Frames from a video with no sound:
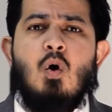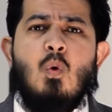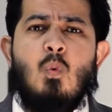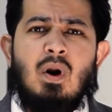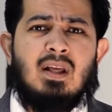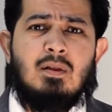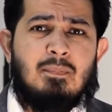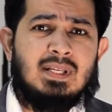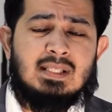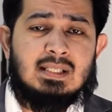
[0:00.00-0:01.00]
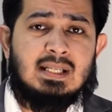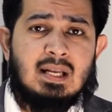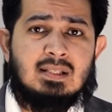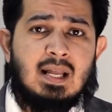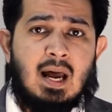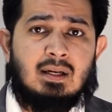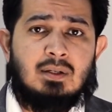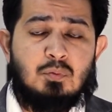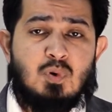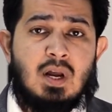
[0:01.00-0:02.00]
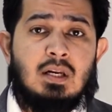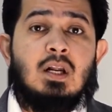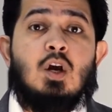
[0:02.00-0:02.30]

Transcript: What other business does that, right?